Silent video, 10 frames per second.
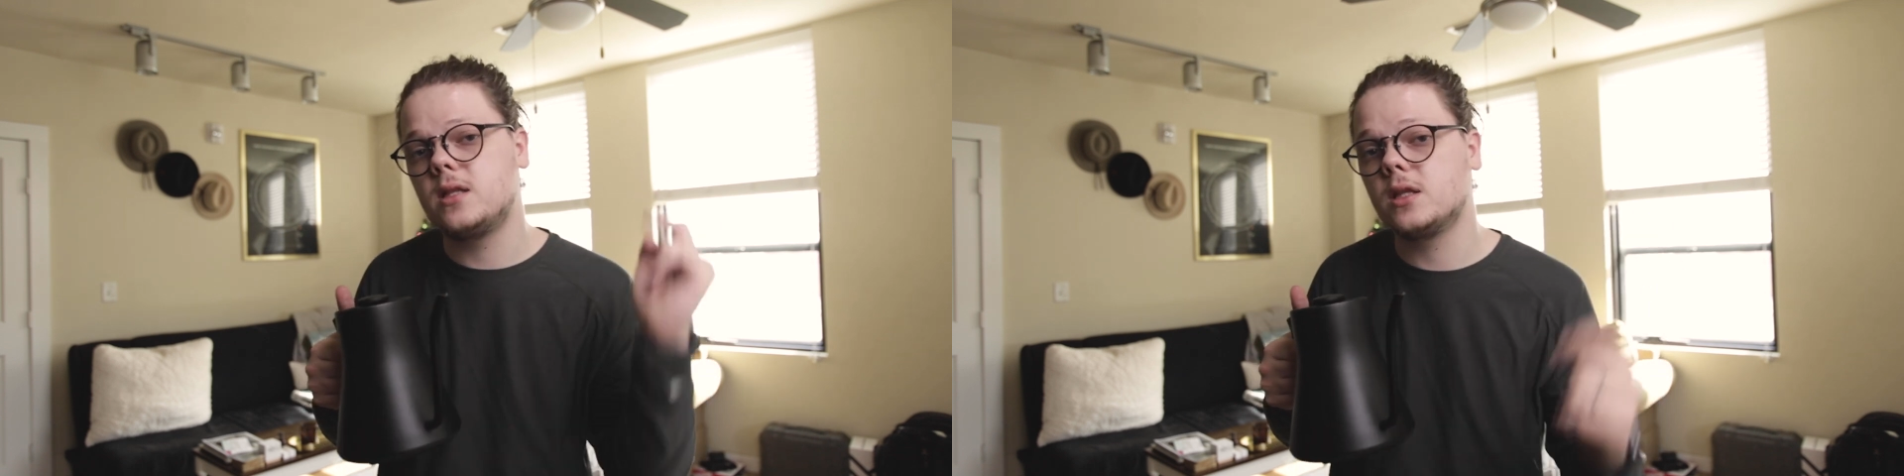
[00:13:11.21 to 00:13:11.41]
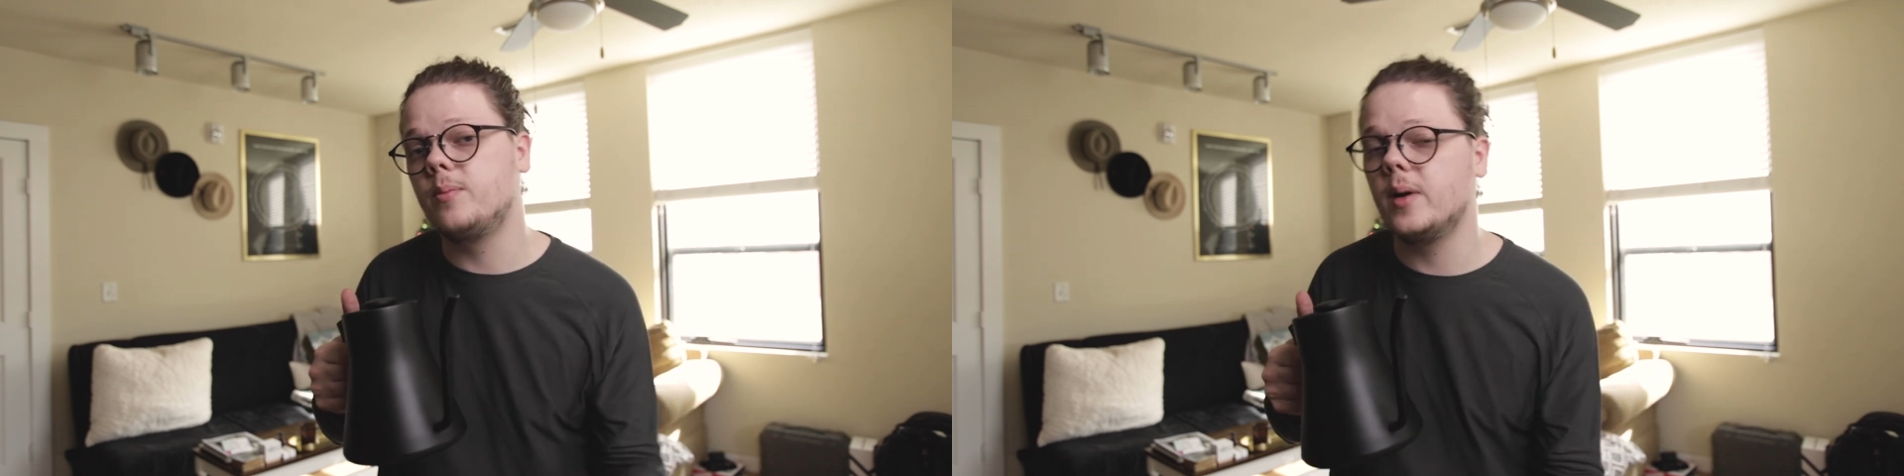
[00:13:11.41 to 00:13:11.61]

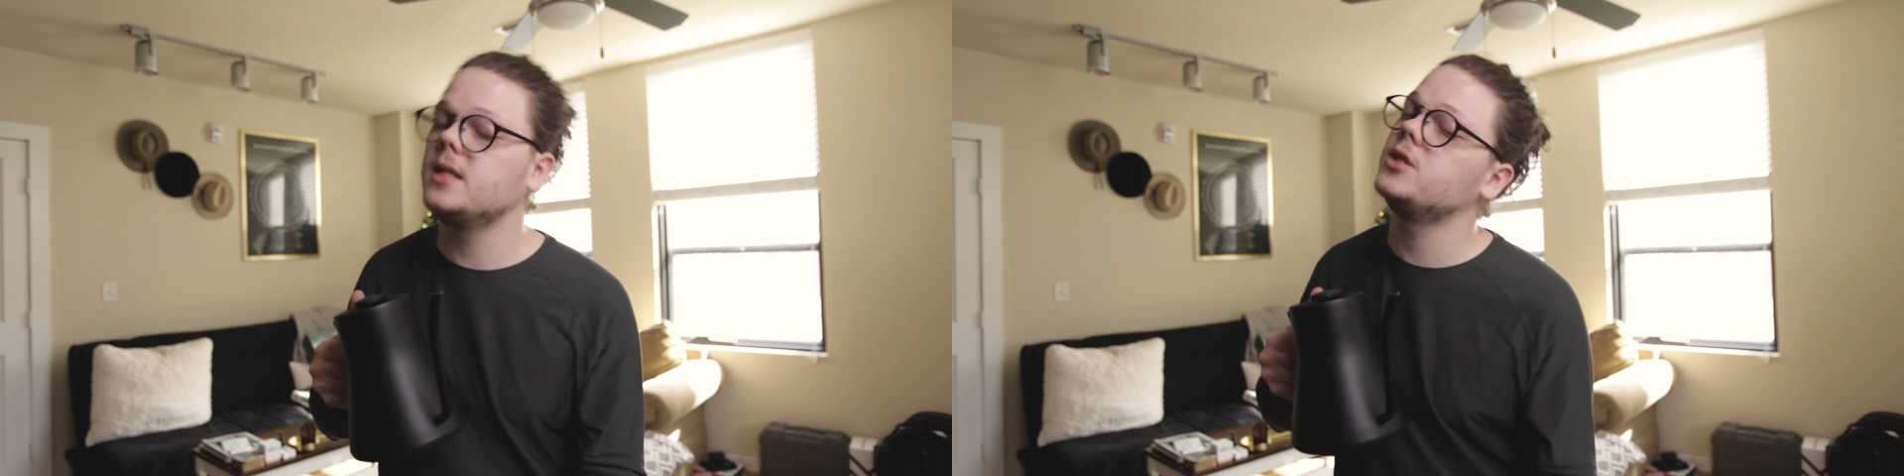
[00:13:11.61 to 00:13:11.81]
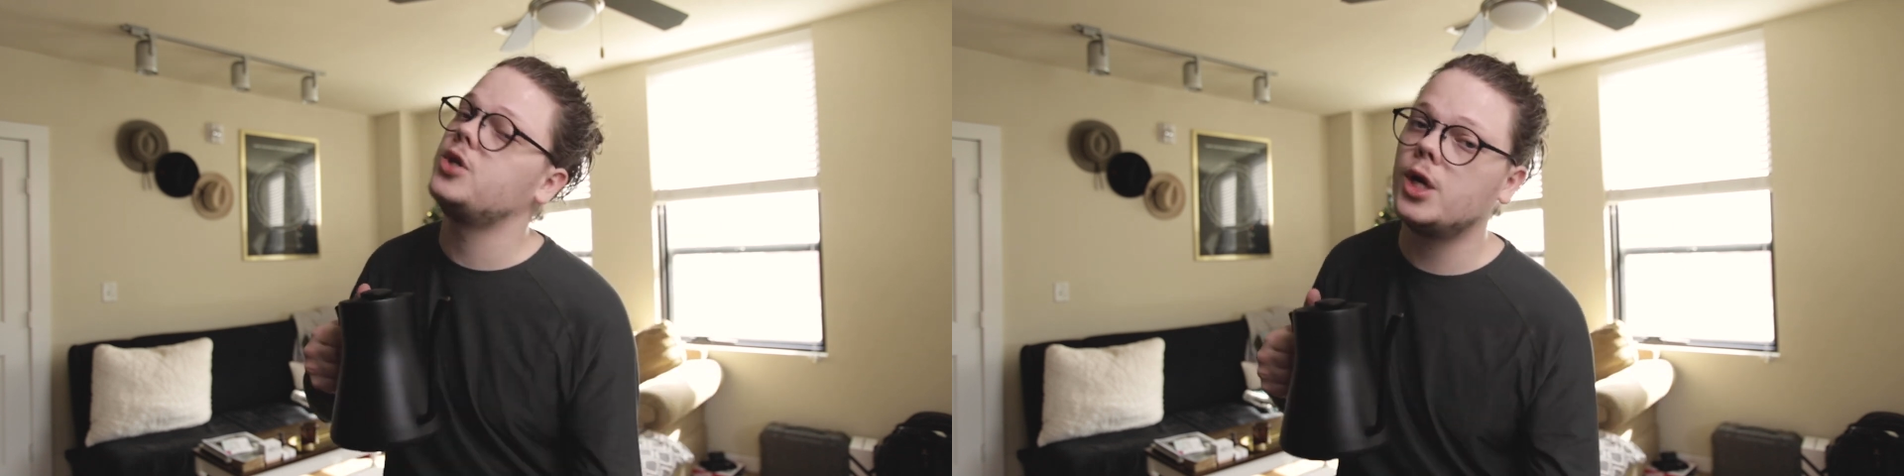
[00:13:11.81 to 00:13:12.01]
click the
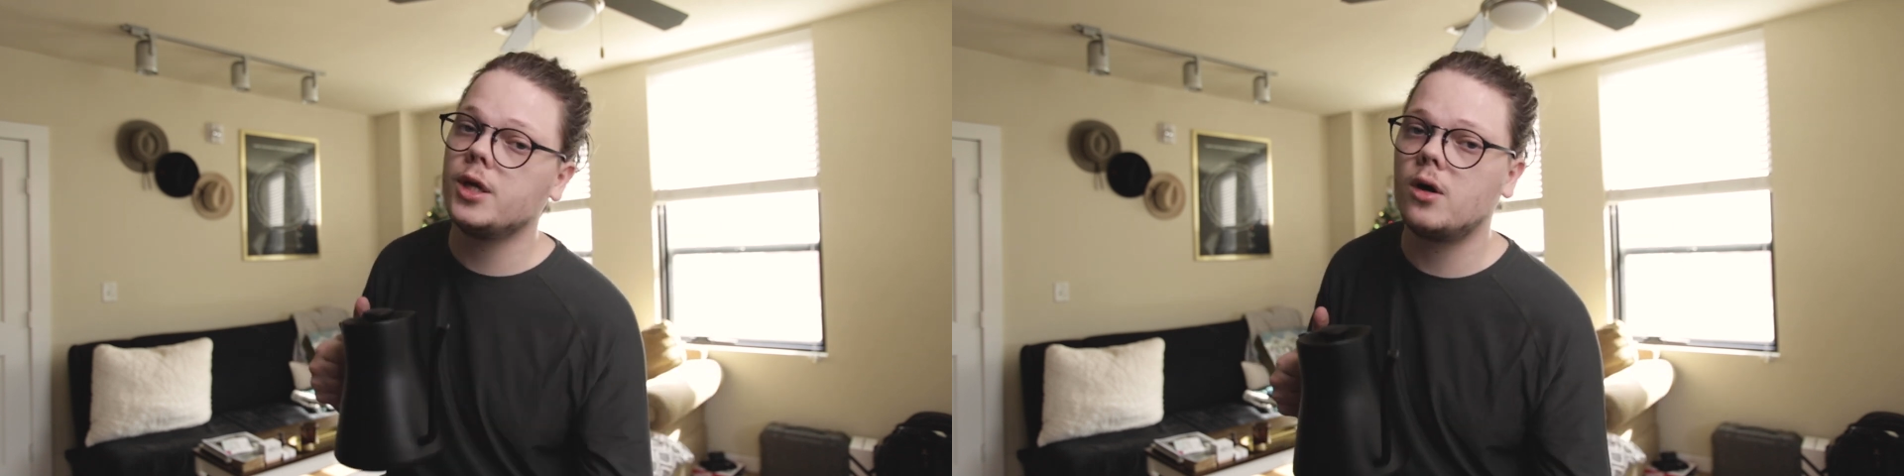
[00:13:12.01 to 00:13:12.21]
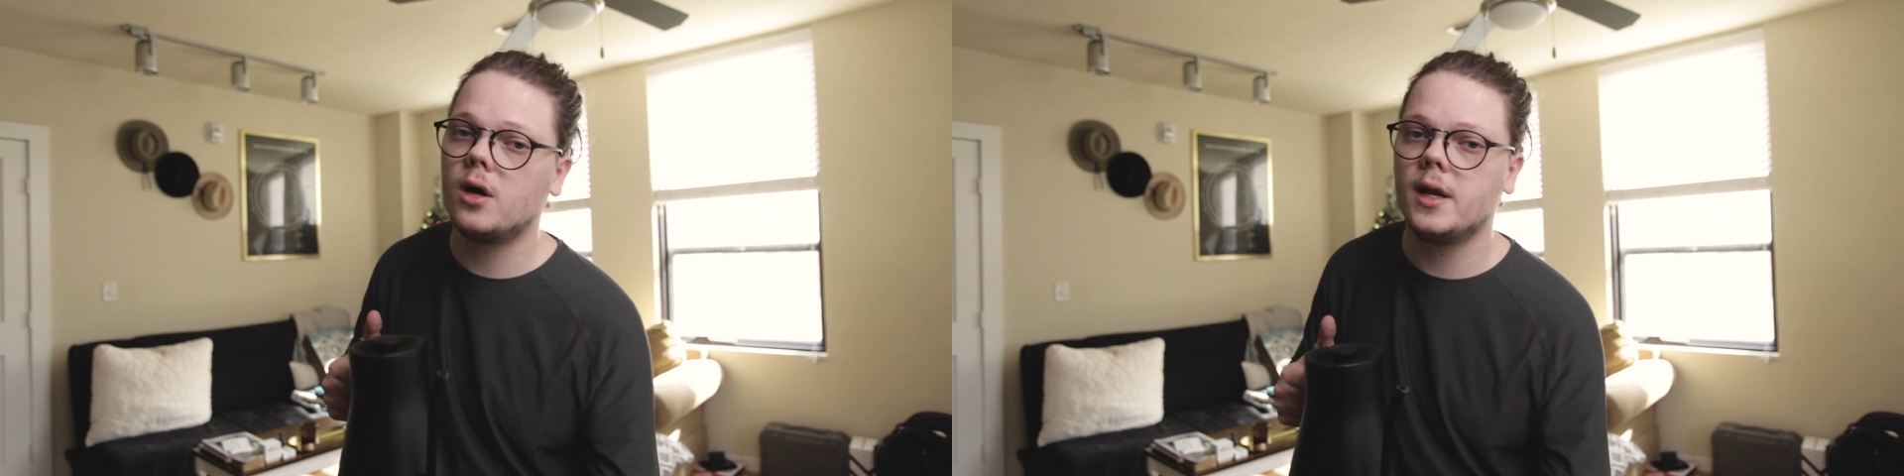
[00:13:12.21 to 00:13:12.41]
button, turn
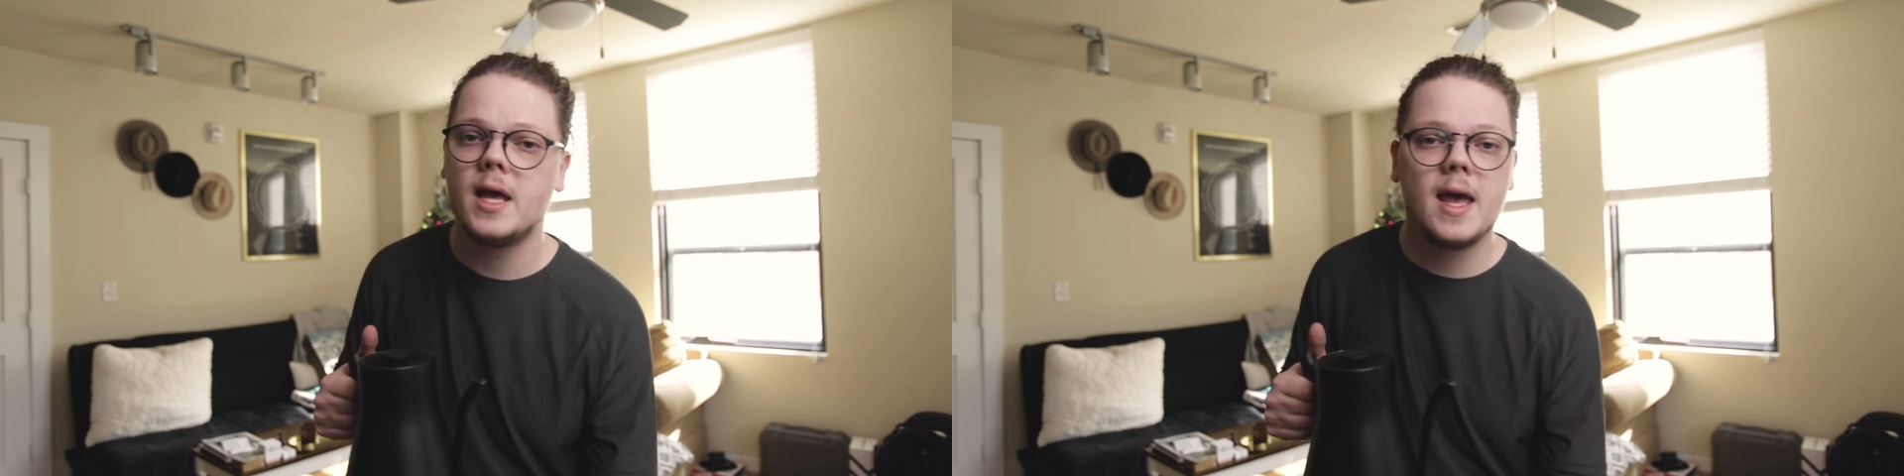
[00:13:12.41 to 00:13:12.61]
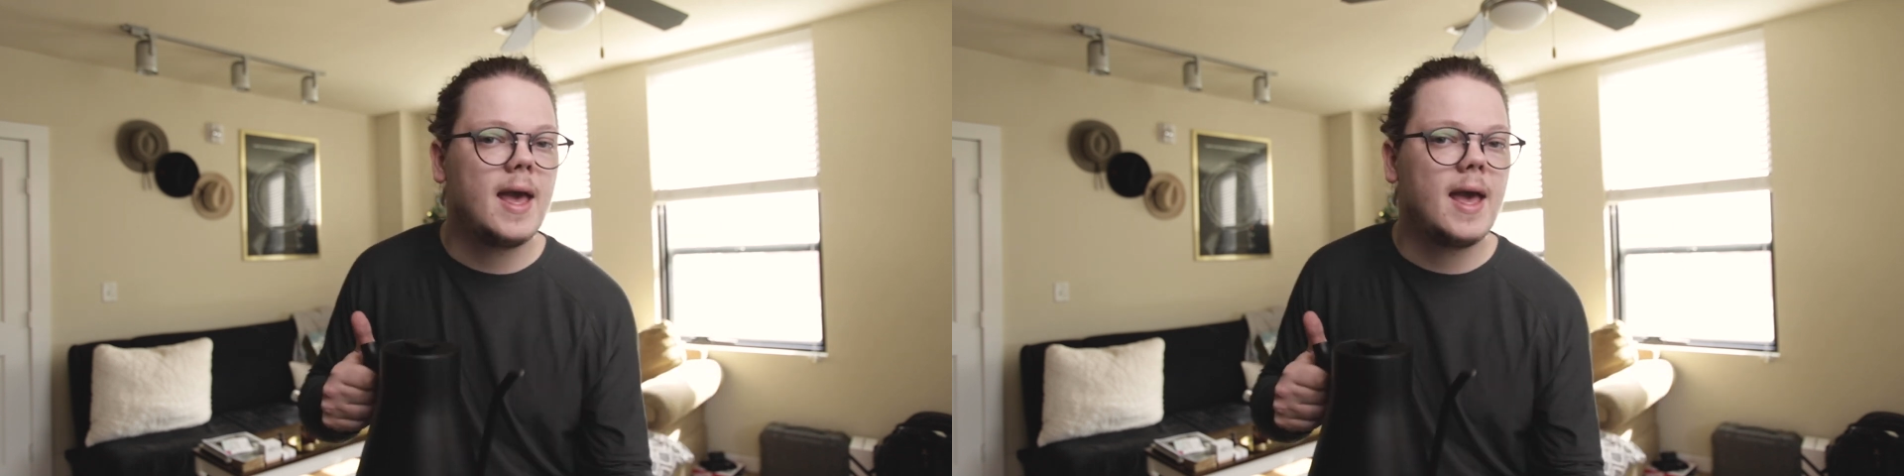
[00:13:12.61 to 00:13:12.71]
it on,